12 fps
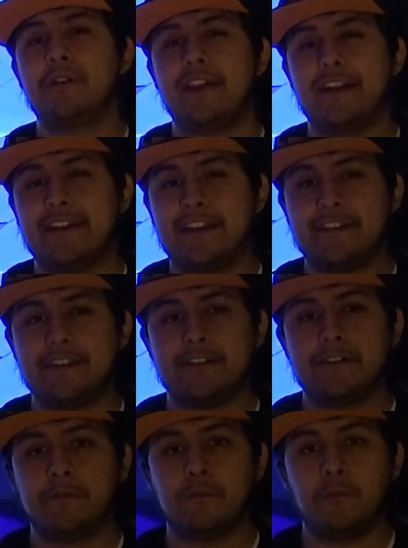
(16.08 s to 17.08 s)
we get an
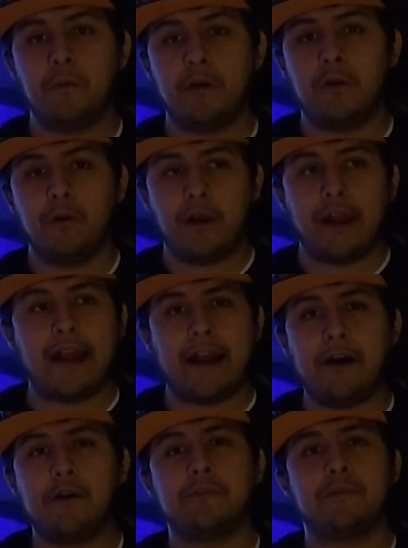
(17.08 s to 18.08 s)
idea of
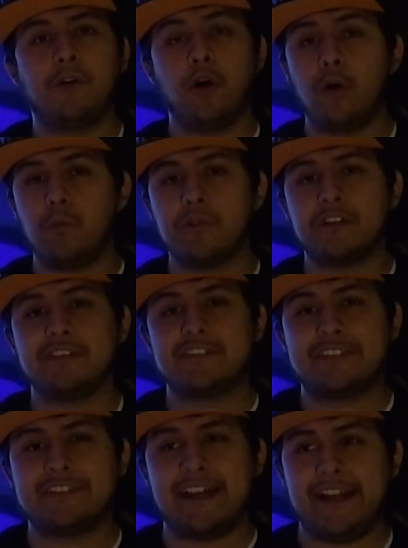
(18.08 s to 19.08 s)
how homeworld
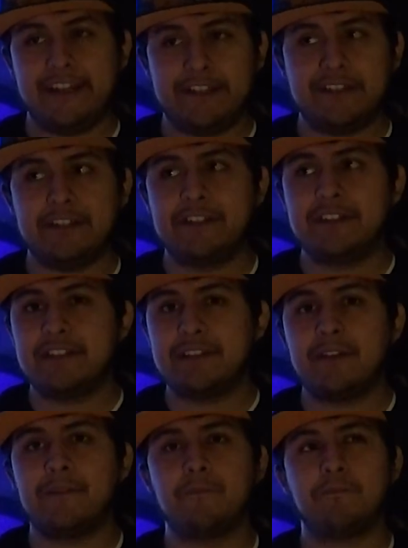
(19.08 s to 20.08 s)
society
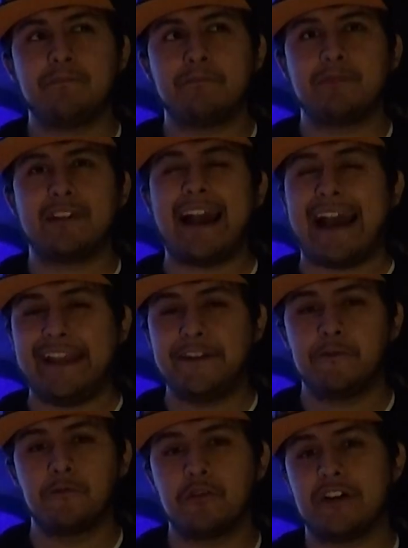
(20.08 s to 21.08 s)
kind
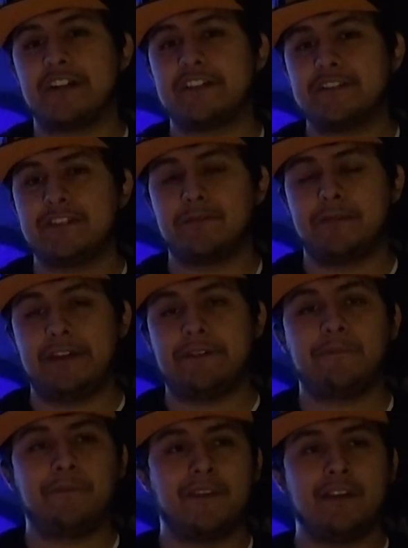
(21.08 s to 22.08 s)
of works in a way.
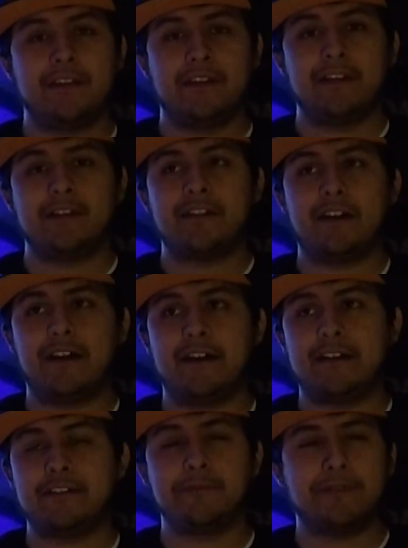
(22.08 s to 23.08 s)

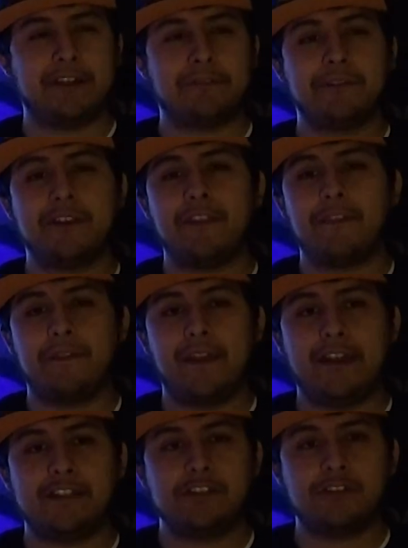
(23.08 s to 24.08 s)
Uh, to begin with,
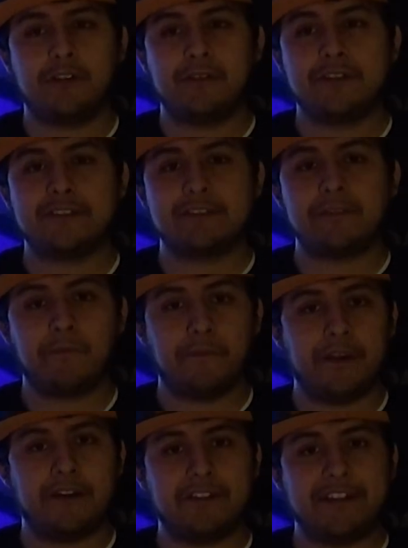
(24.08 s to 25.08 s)
they show us
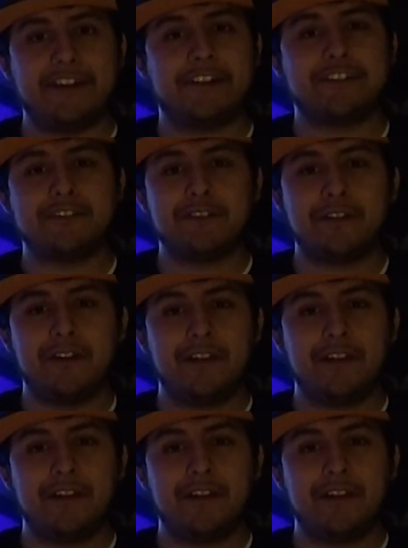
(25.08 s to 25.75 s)
their leaders,